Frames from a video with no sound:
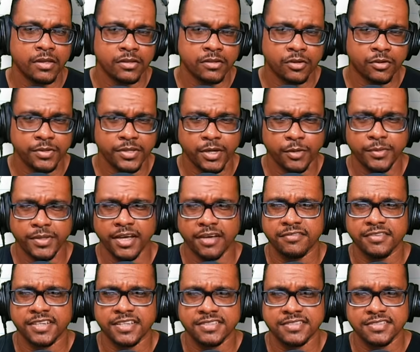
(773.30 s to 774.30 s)
Now here we
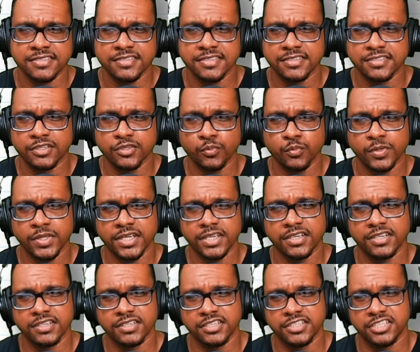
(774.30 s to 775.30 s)
have in a certain
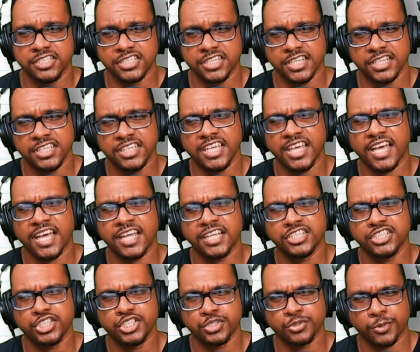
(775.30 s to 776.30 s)
week, Jenny
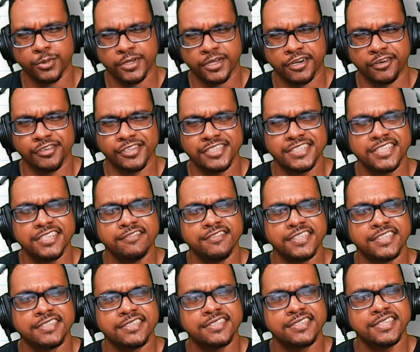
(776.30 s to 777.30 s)
and Shauna received
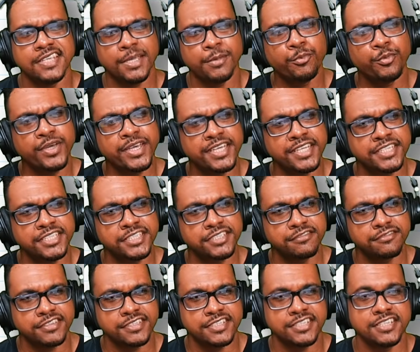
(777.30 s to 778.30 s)
the same
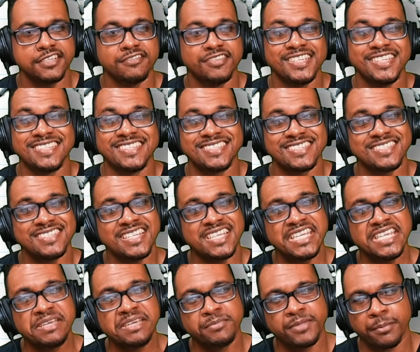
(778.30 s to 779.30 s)
wage for serving the
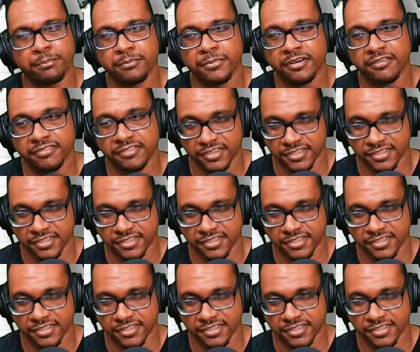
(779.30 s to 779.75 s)
same number of